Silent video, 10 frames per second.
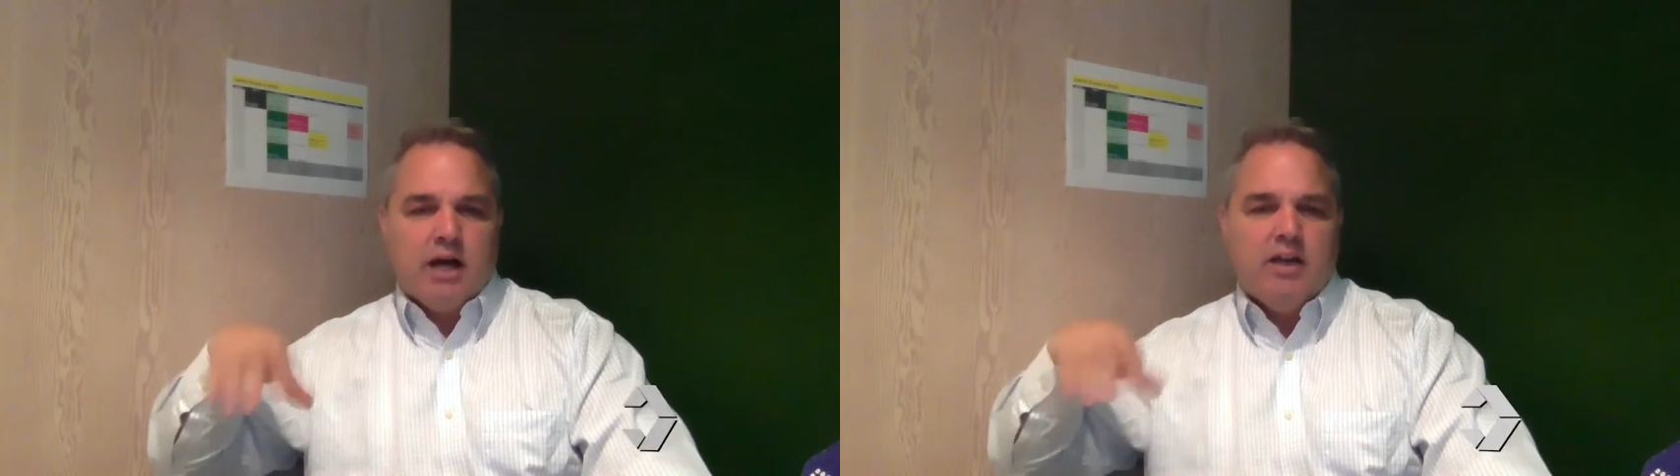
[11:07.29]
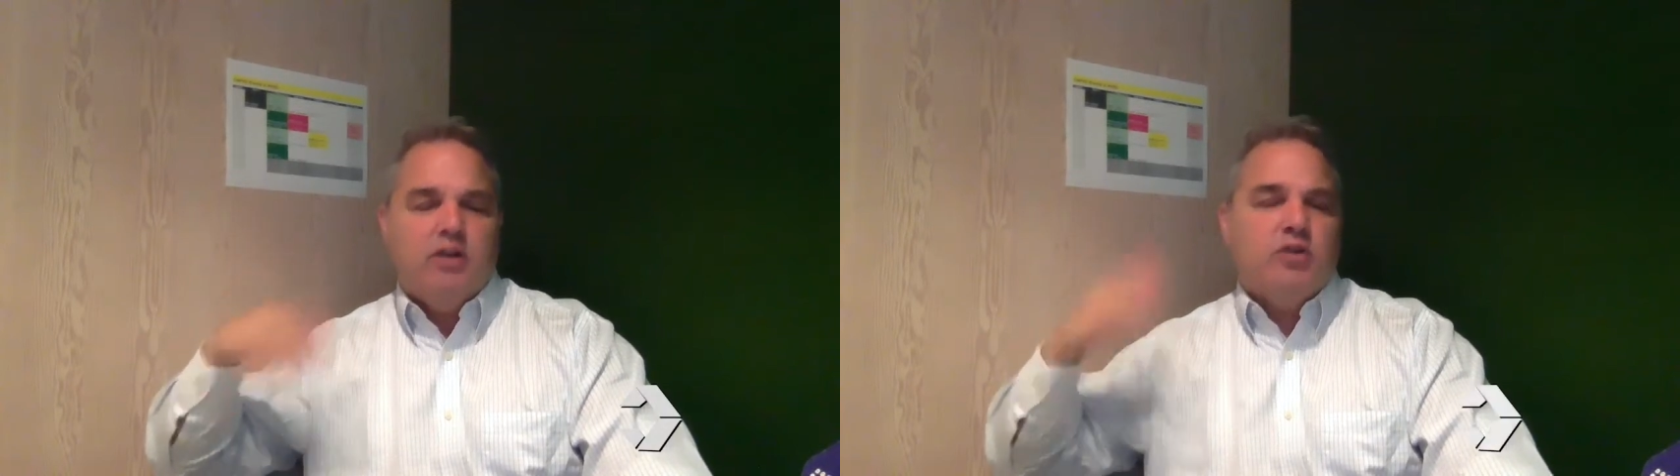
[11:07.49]

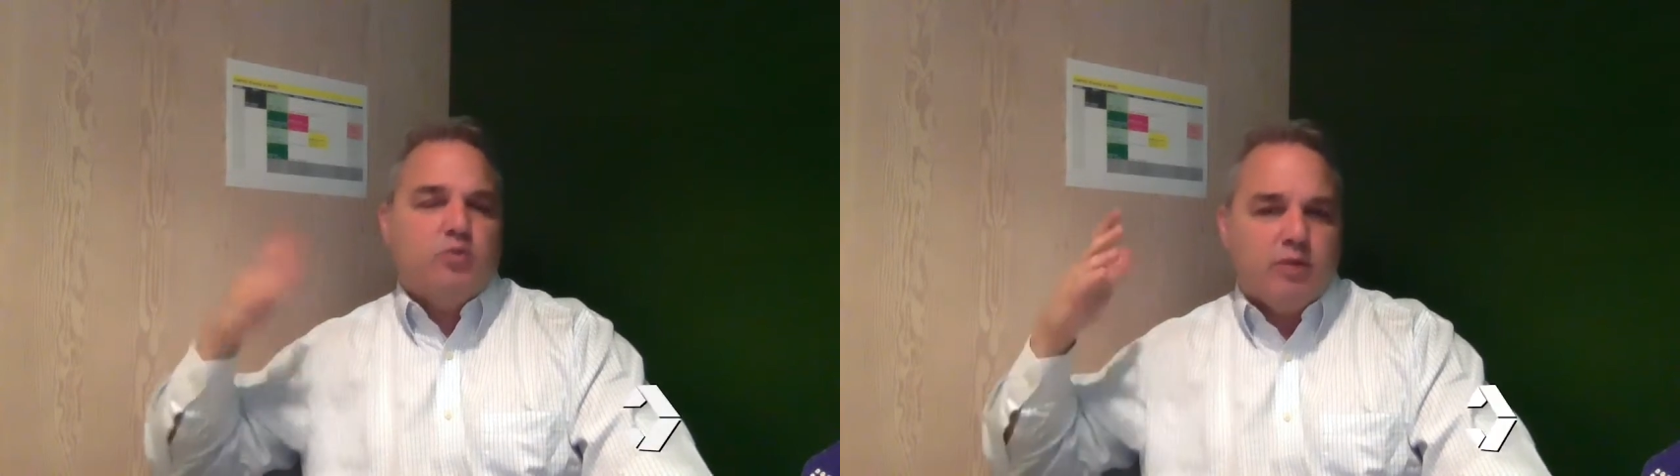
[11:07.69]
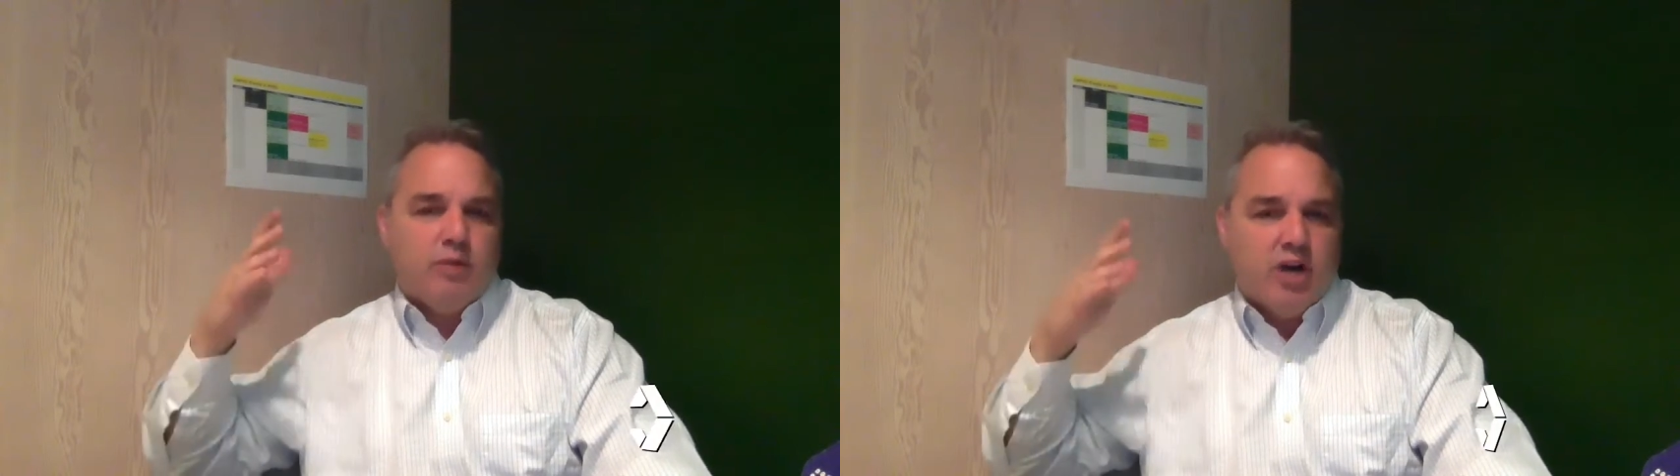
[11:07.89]
He knows
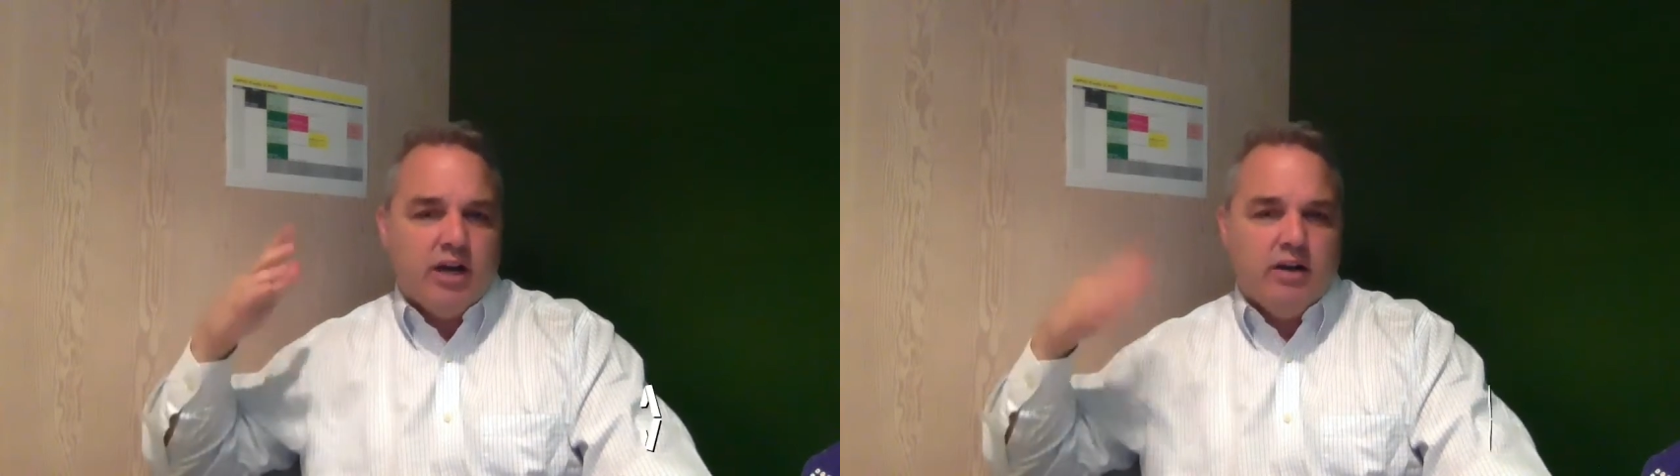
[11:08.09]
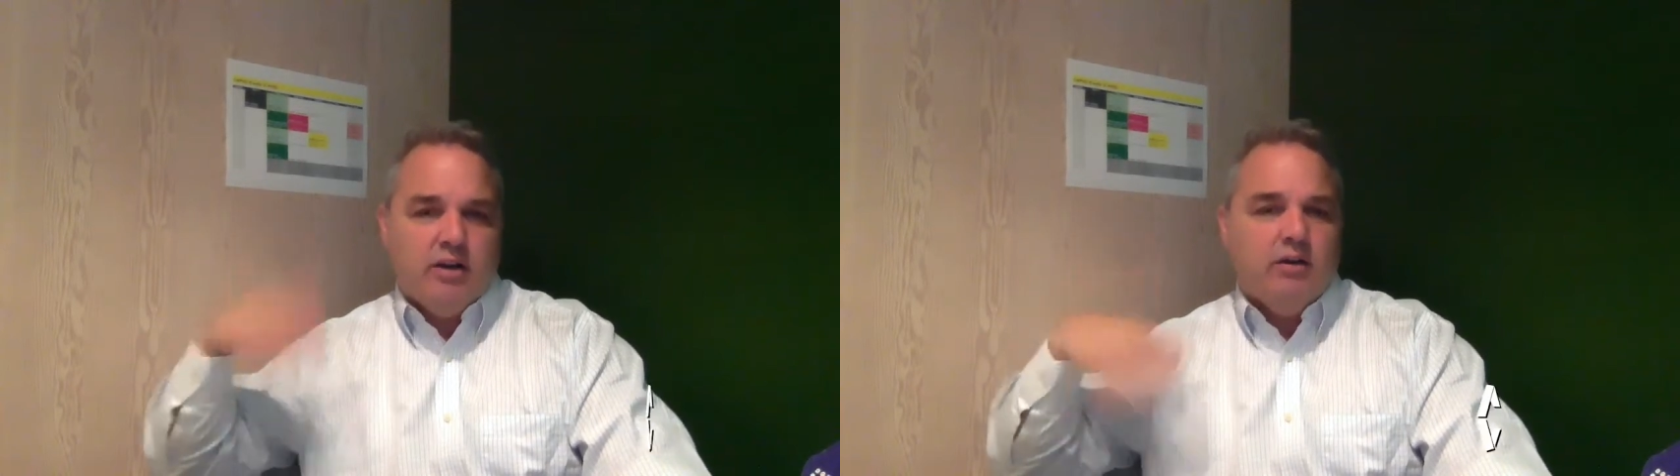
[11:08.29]
what I'm trying to do,